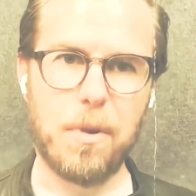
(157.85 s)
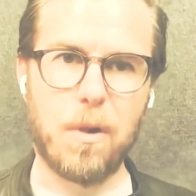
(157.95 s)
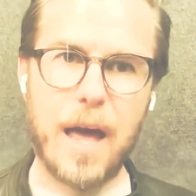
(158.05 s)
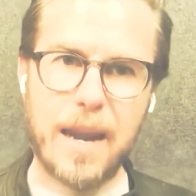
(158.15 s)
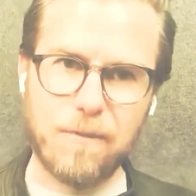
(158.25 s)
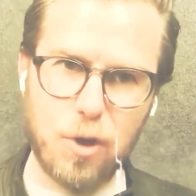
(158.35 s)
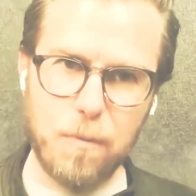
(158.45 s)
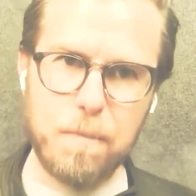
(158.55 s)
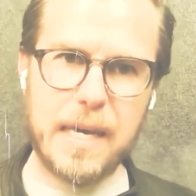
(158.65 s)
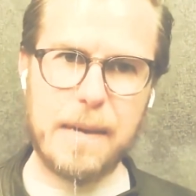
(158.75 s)
but a lot of
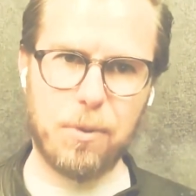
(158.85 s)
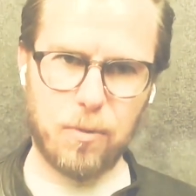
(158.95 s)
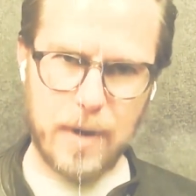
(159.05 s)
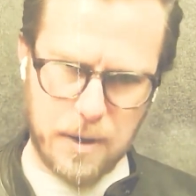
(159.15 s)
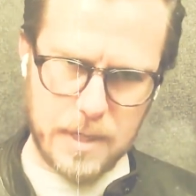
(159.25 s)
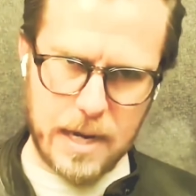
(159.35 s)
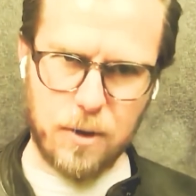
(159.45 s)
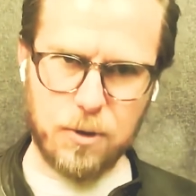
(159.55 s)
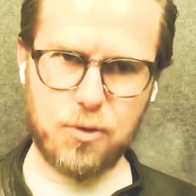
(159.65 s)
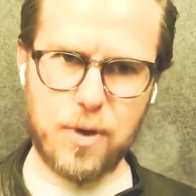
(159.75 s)
good people around
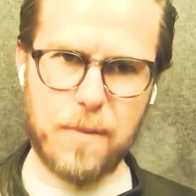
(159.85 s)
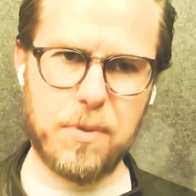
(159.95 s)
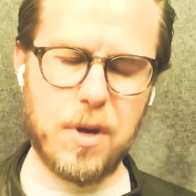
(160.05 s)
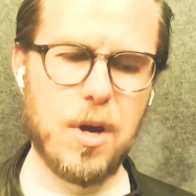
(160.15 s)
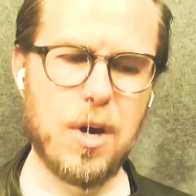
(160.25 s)
Donald Trump